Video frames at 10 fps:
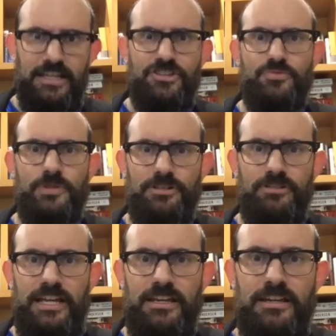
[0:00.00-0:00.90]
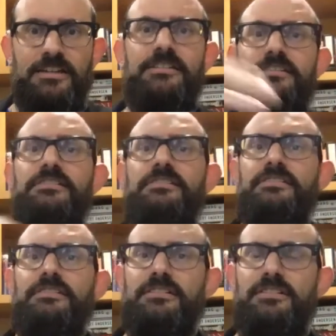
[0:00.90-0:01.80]
It's really
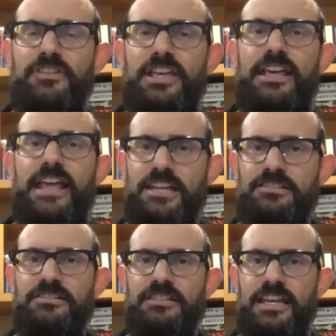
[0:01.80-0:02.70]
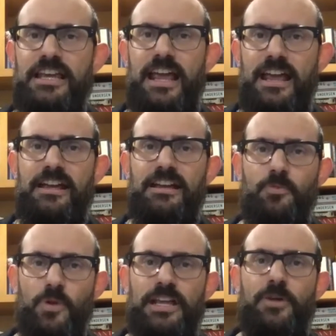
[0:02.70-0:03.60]
the agency
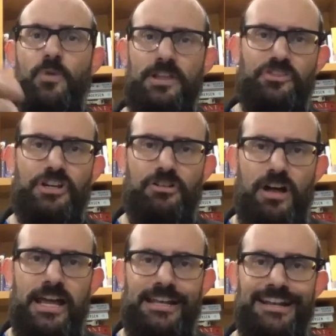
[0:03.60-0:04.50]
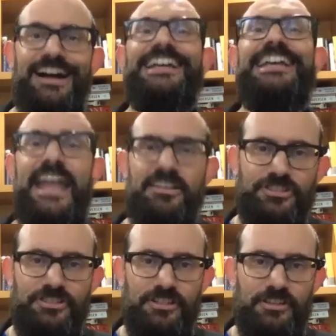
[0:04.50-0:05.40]
working with the client
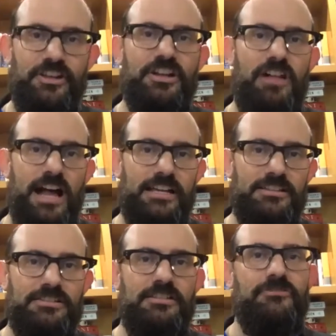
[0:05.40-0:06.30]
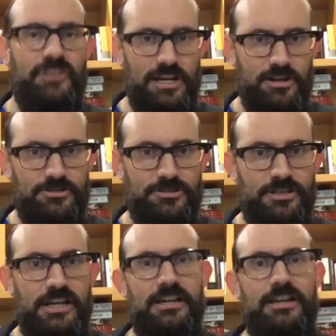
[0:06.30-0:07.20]
against the client's fears
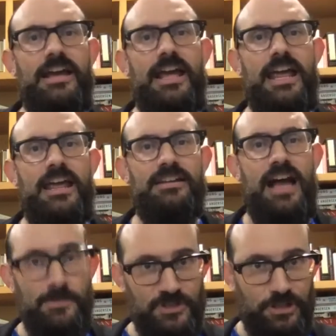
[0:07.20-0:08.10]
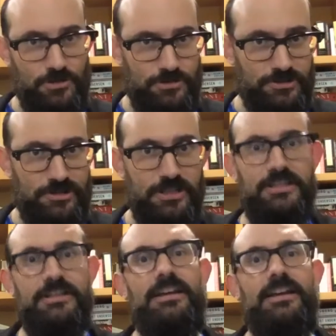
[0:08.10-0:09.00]
and obstacles
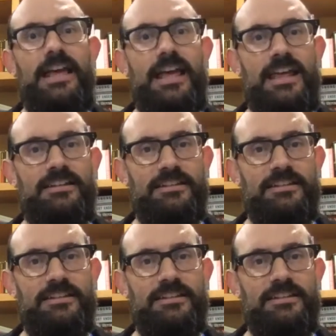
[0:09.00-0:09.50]
and